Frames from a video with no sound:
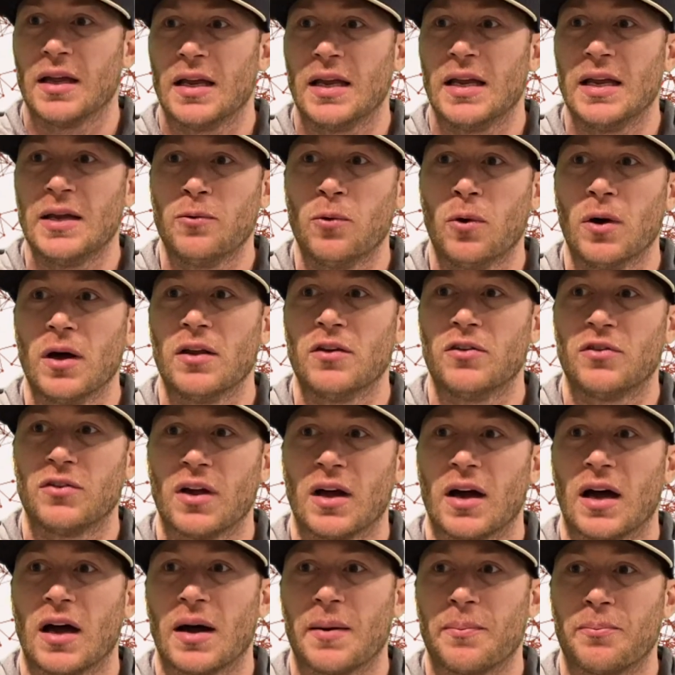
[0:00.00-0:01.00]
He was
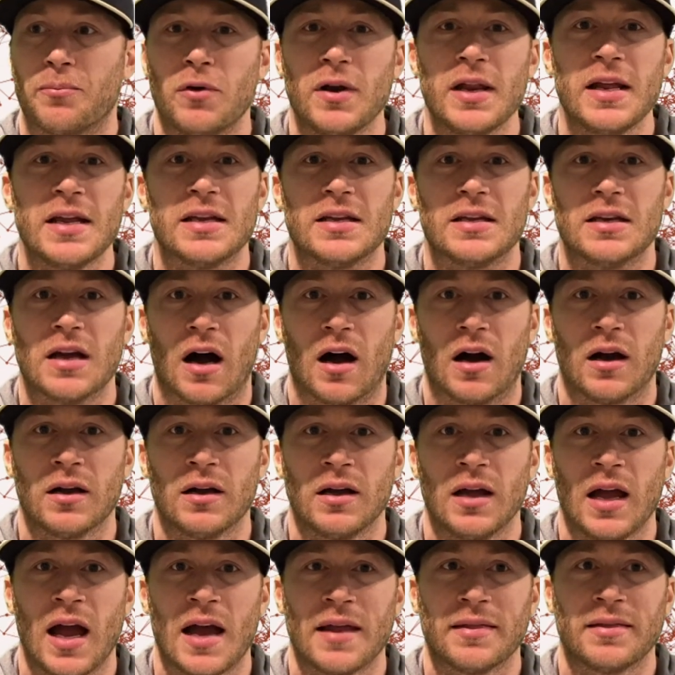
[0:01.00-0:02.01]
pretty
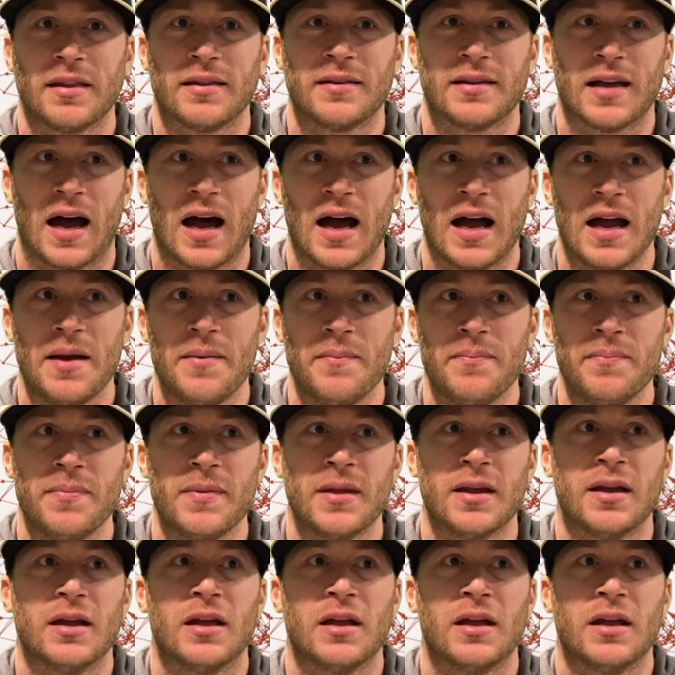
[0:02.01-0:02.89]
young at the time,